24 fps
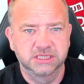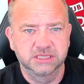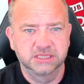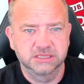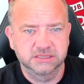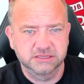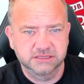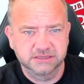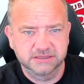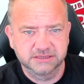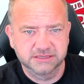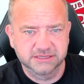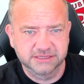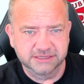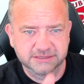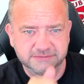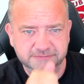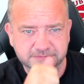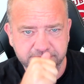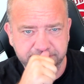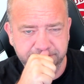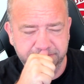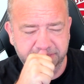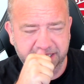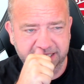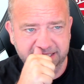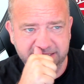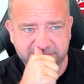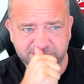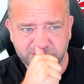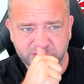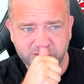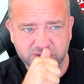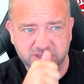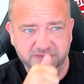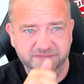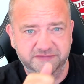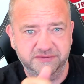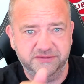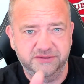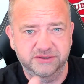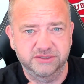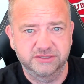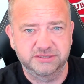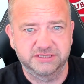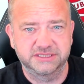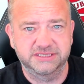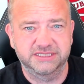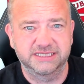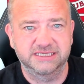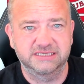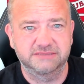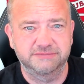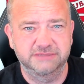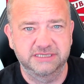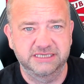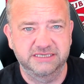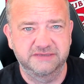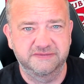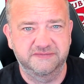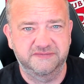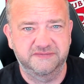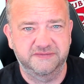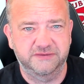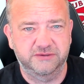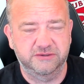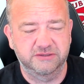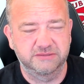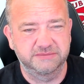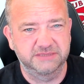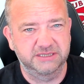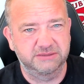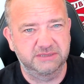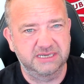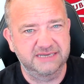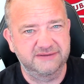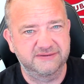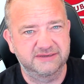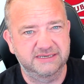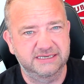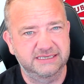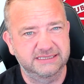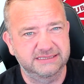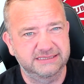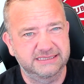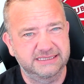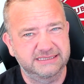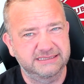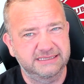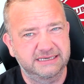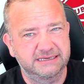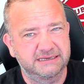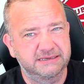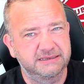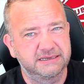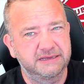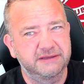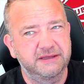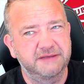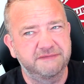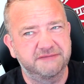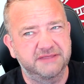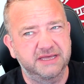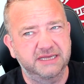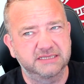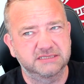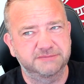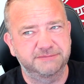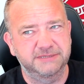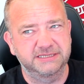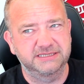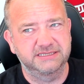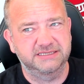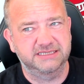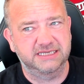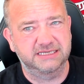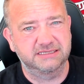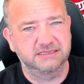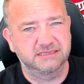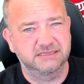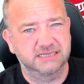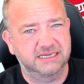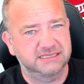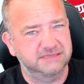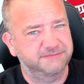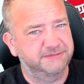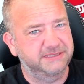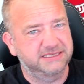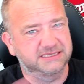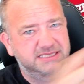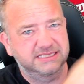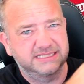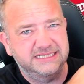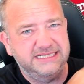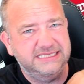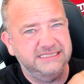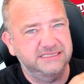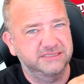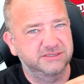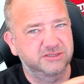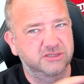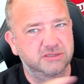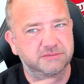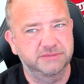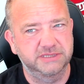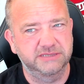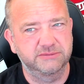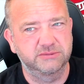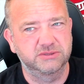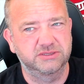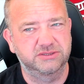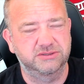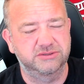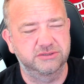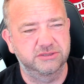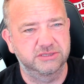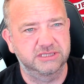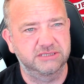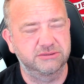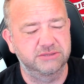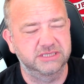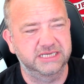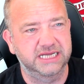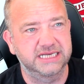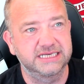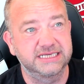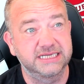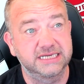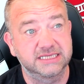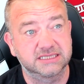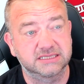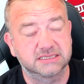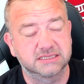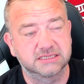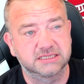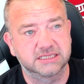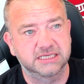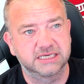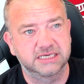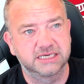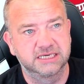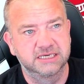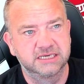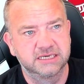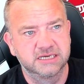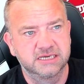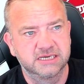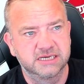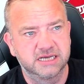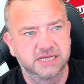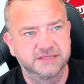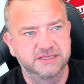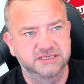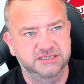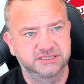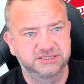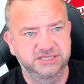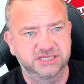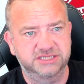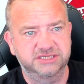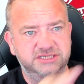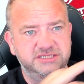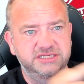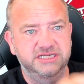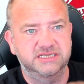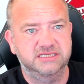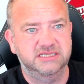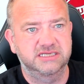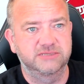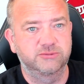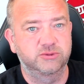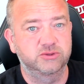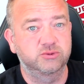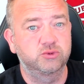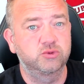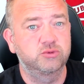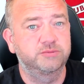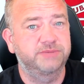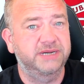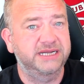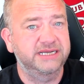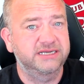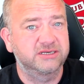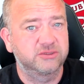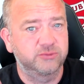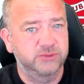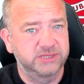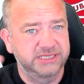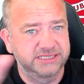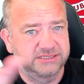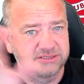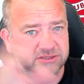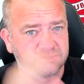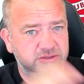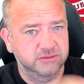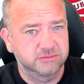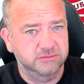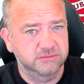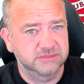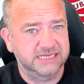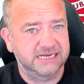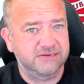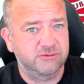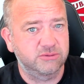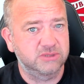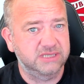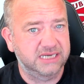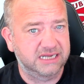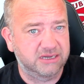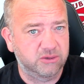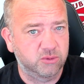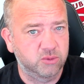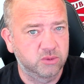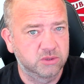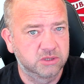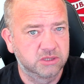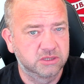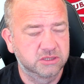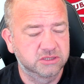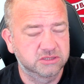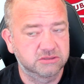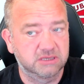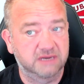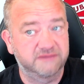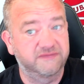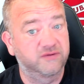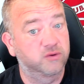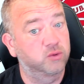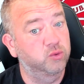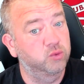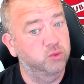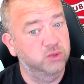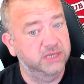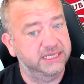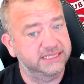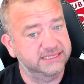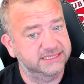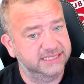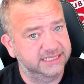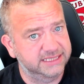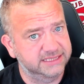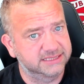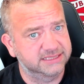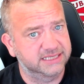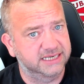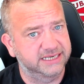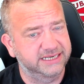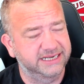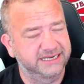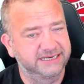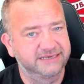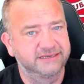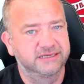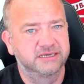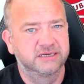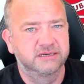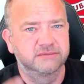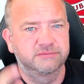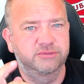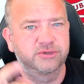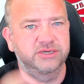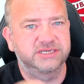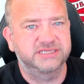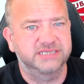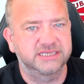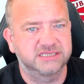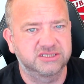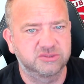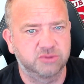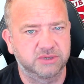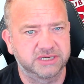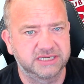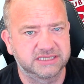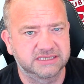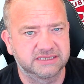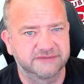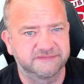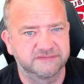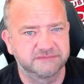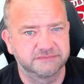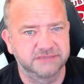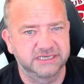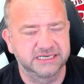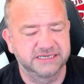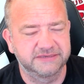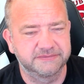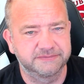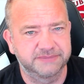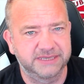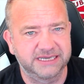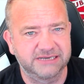that Bayern were looking for 36 million for him. Now, if that's been said, that's been said ages ago, but it was thrown out again yesterday. And the suggestion yesterday was, oh, Bayern are willing to come down now. So I thought, oh, that's exciting. But it said £27 million.